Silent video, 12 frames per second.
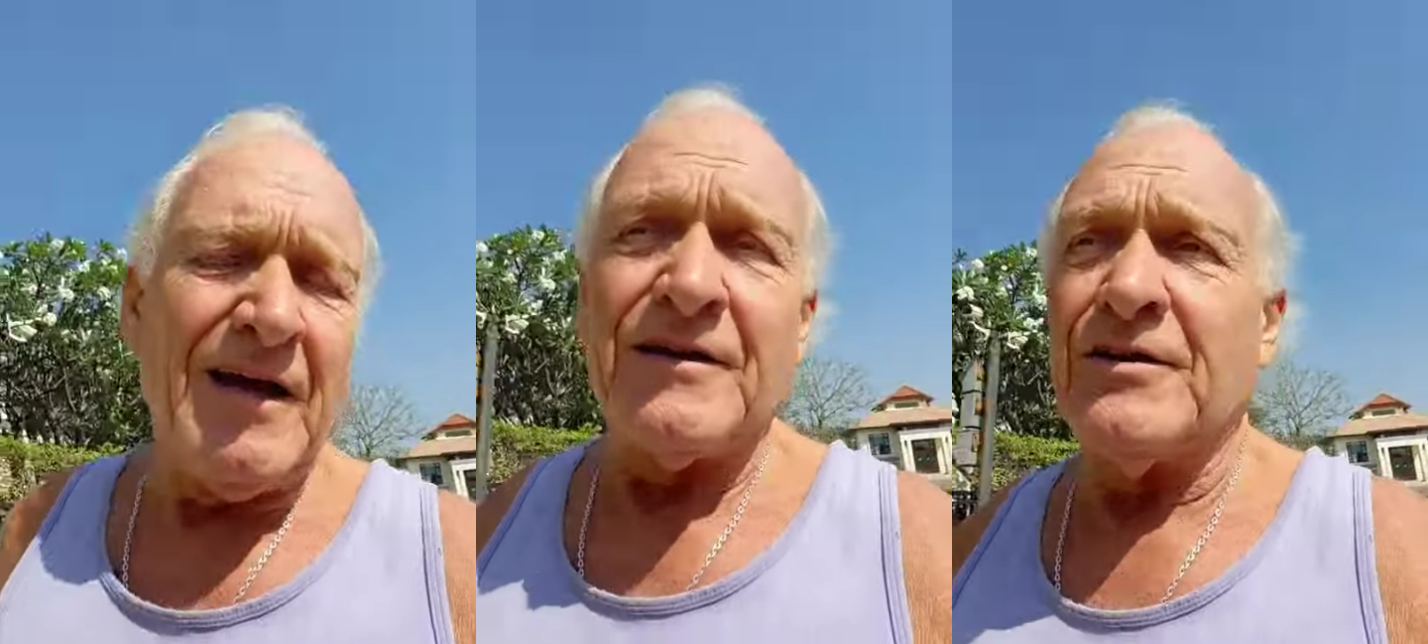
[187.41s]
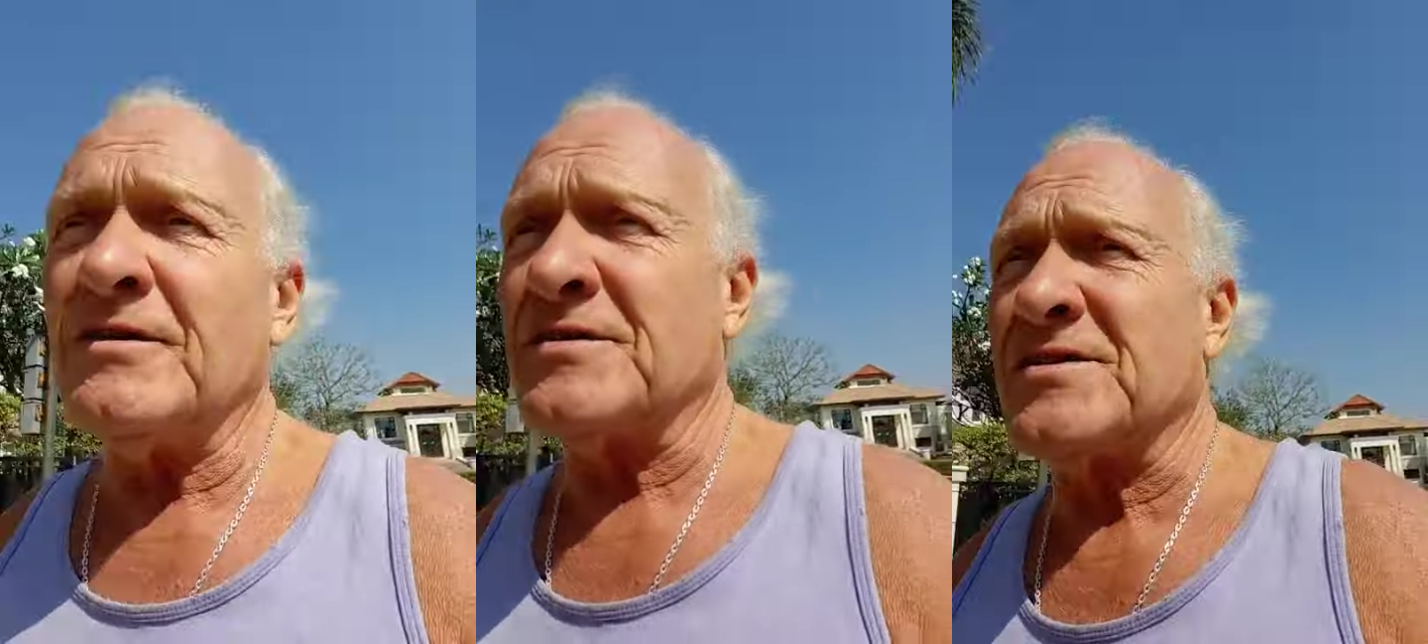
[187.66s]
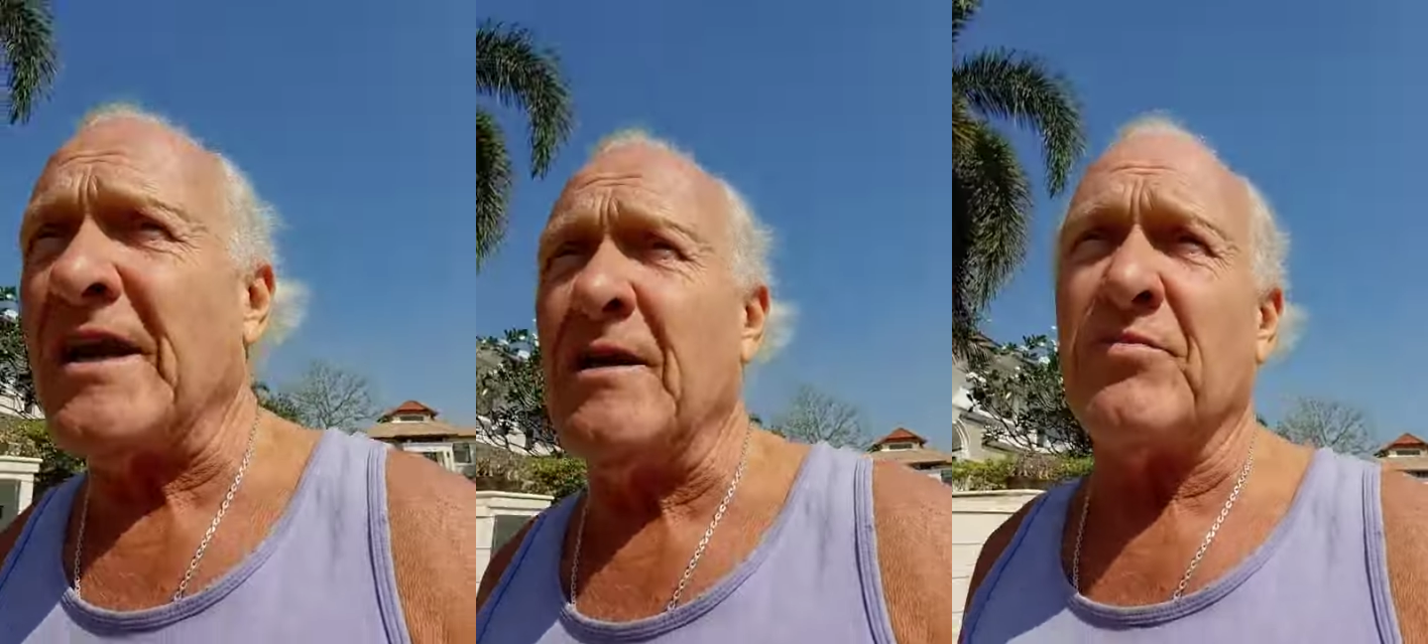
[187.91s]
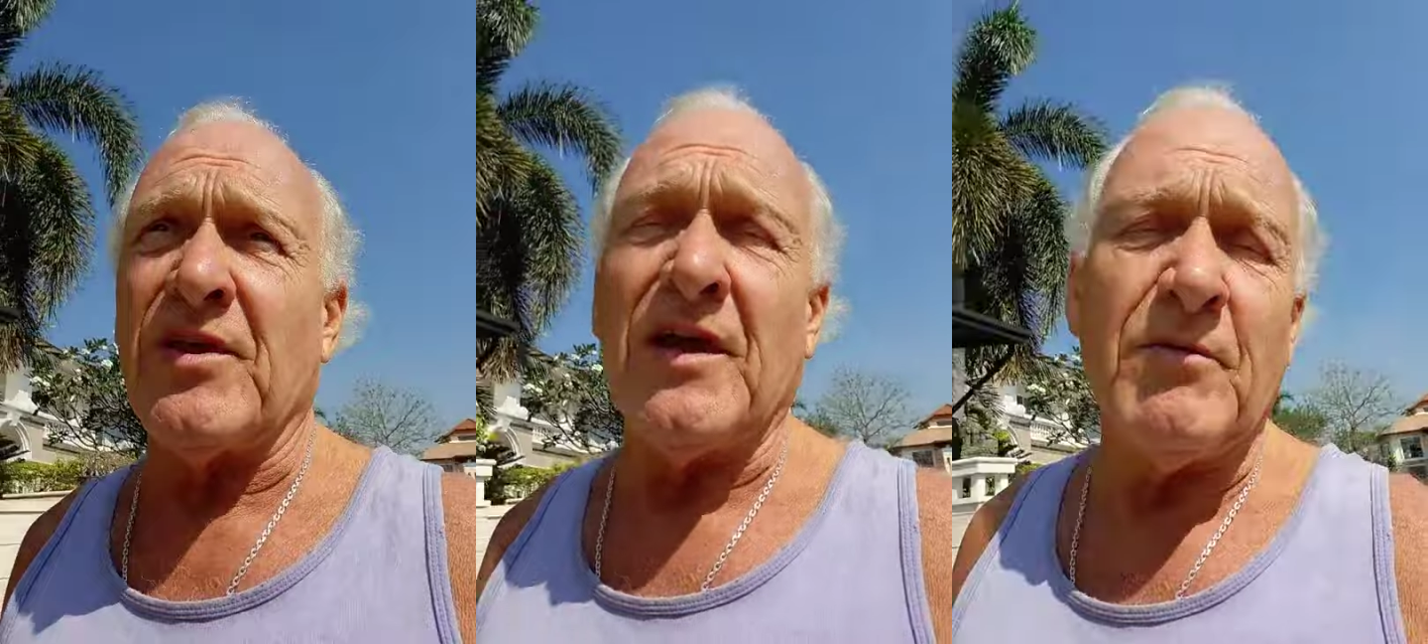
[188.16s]
do the
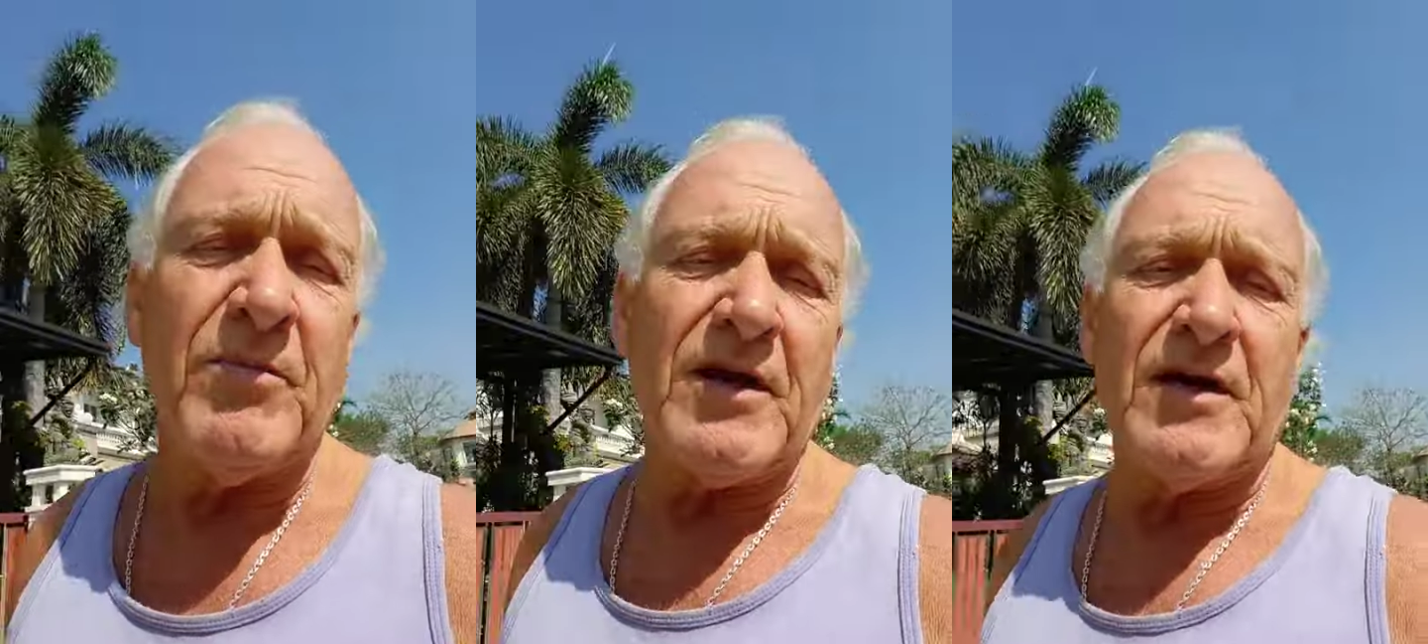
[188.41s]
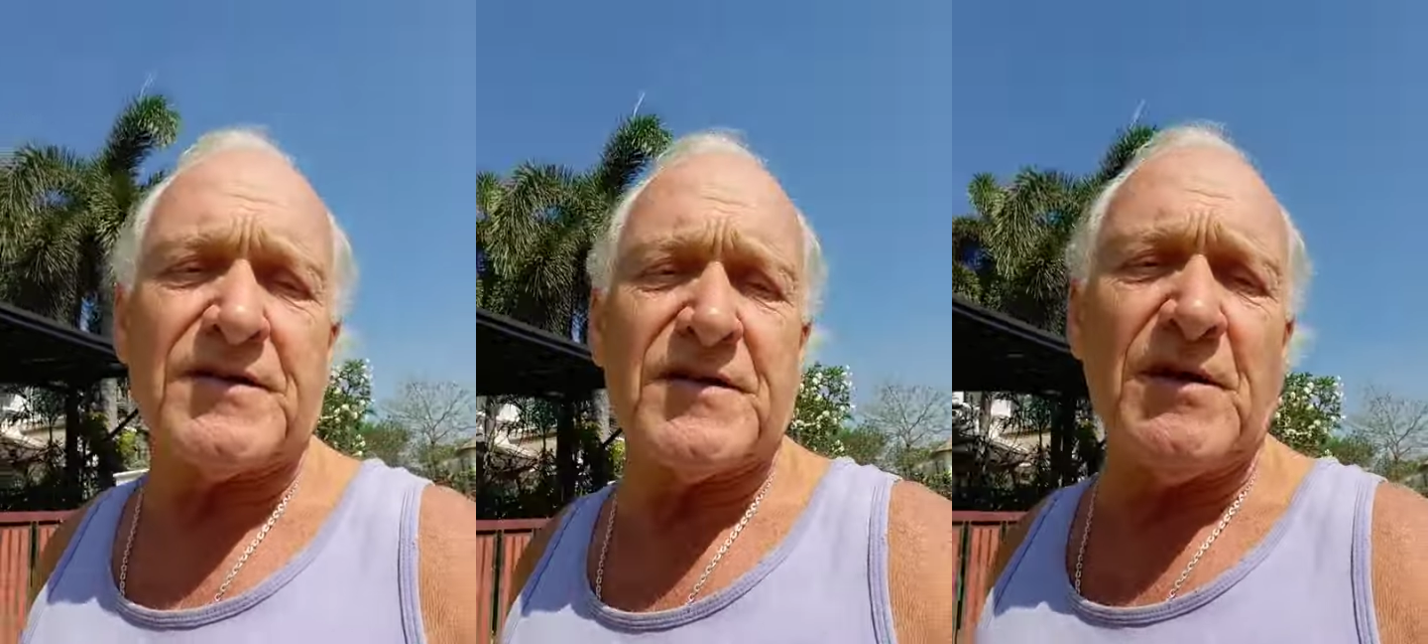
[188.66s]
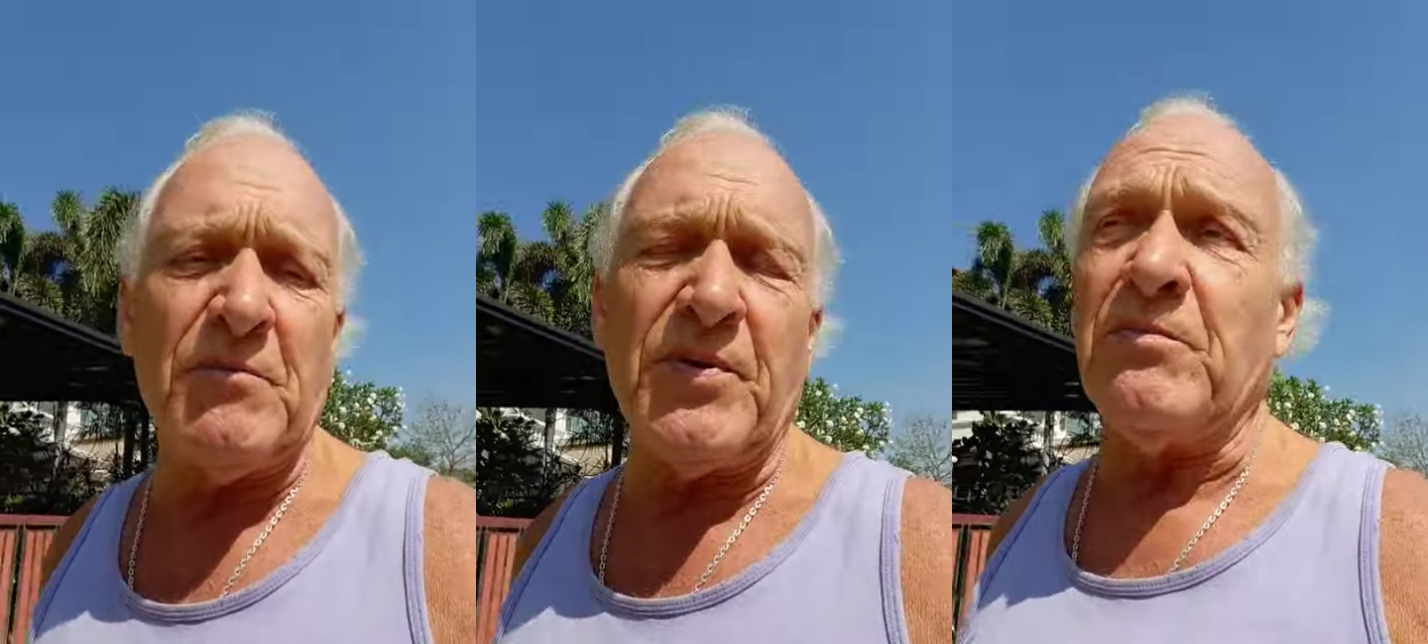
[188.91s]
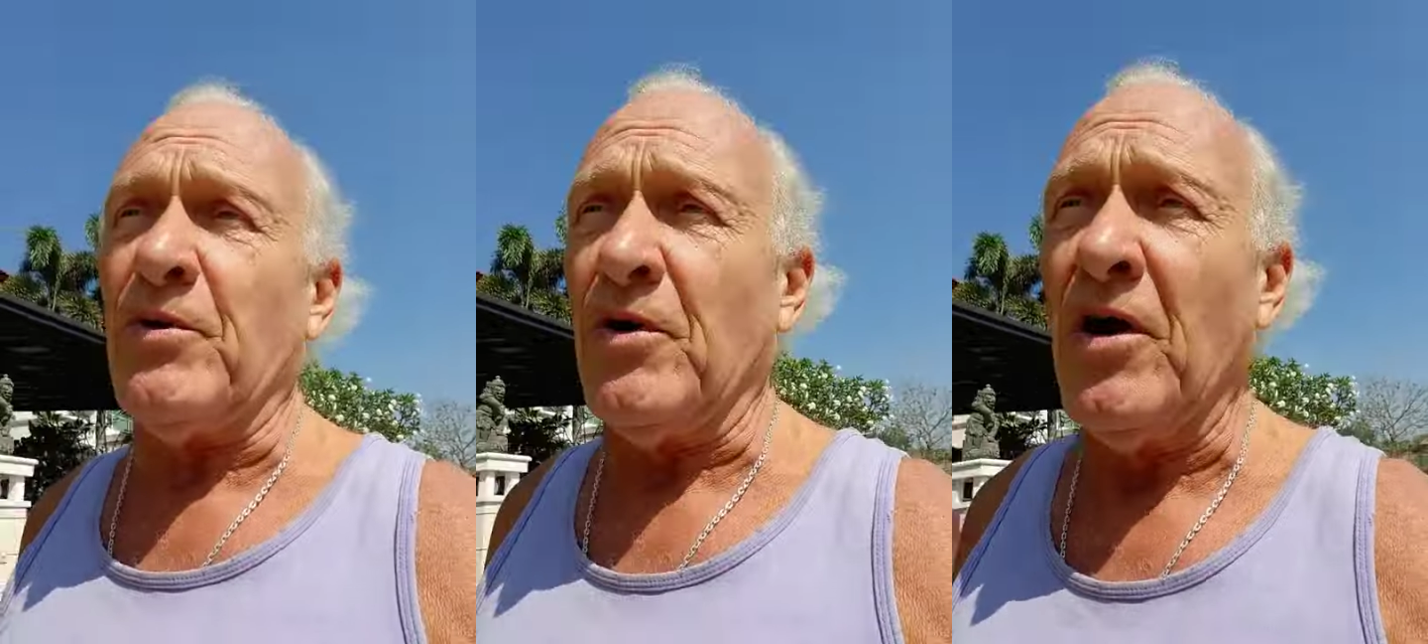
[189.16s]
same thing because some
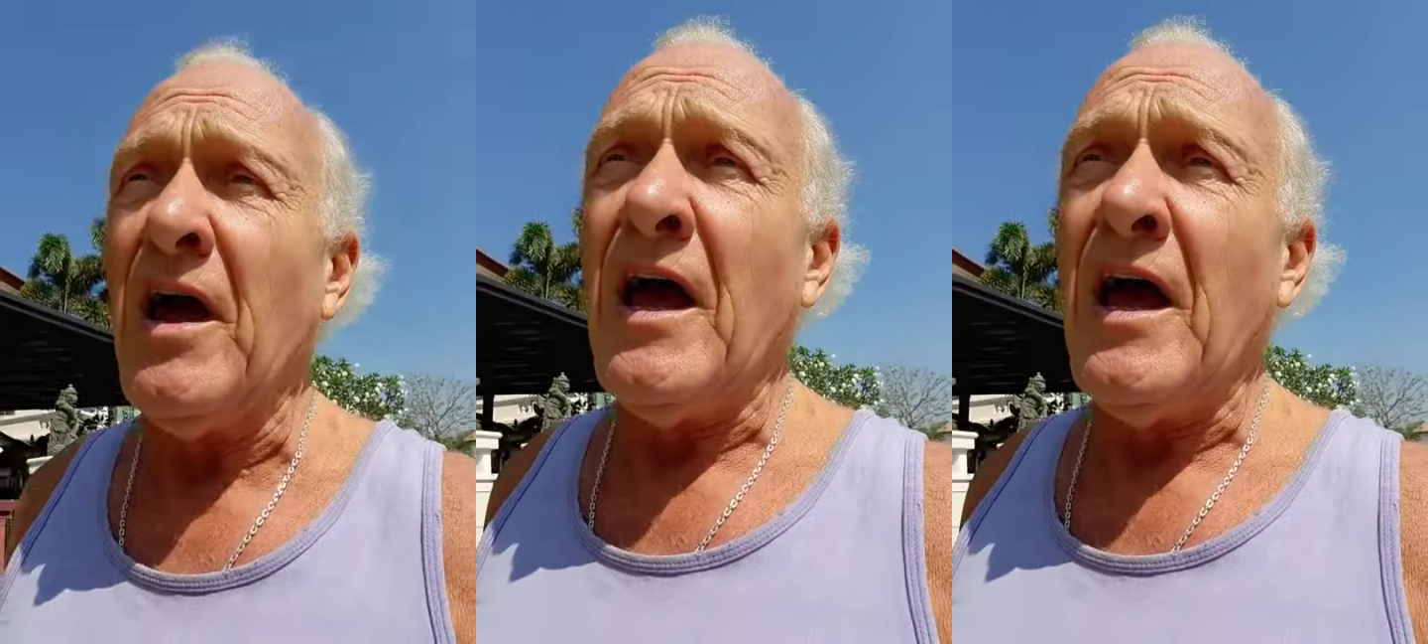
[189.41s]
people